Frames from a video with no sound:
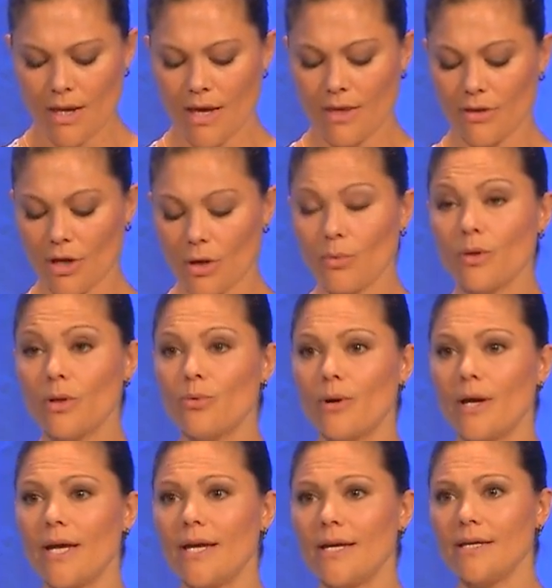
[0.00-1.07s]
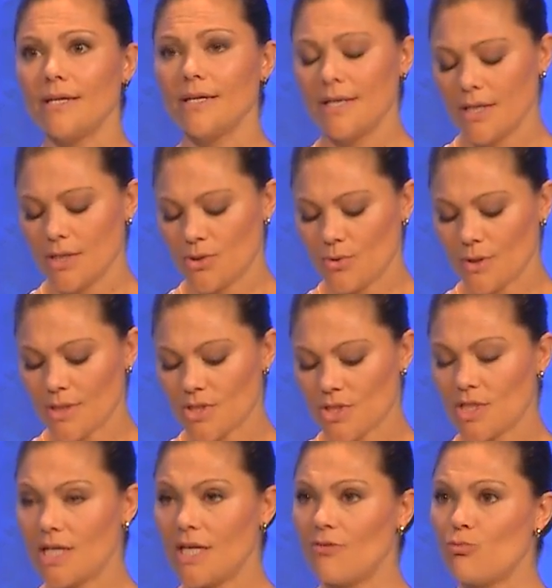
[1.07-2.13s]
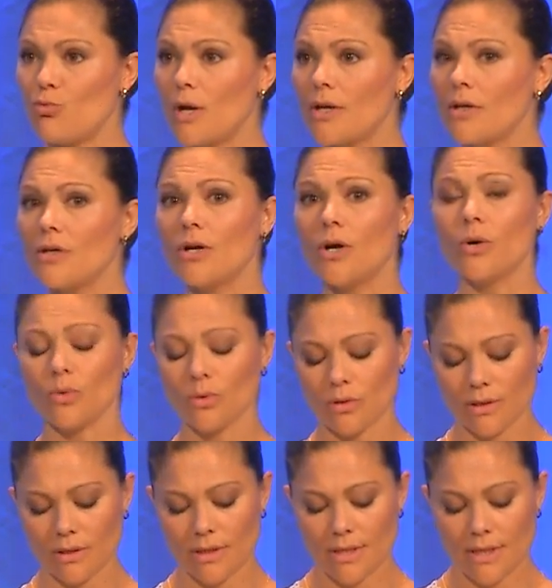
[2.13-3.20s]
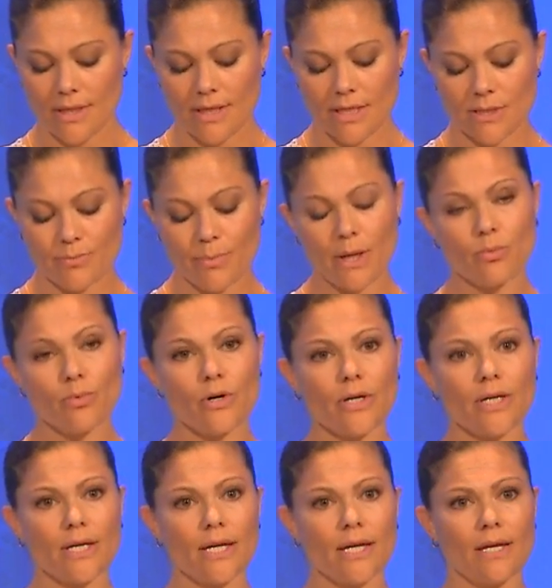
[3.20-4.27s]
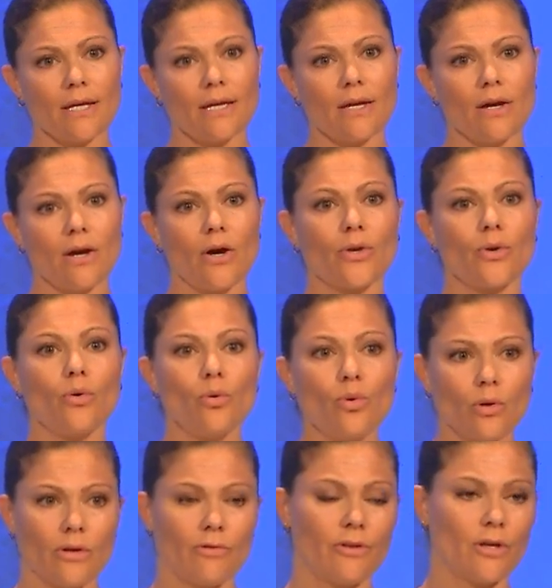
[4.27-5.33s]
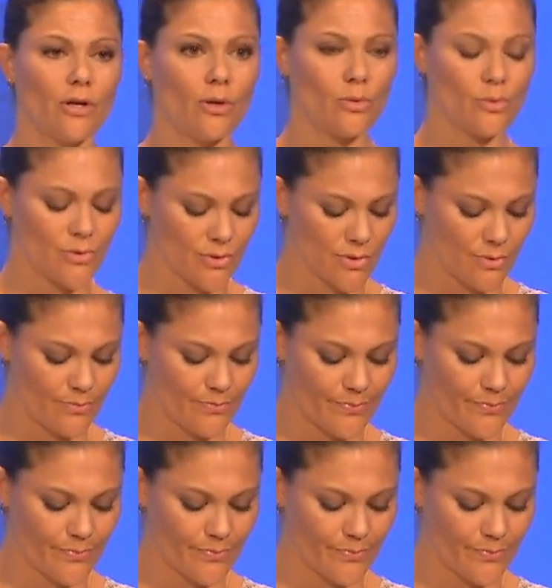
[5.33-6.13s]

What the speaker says: And the only way to achieve one goal is by working on all of the goals.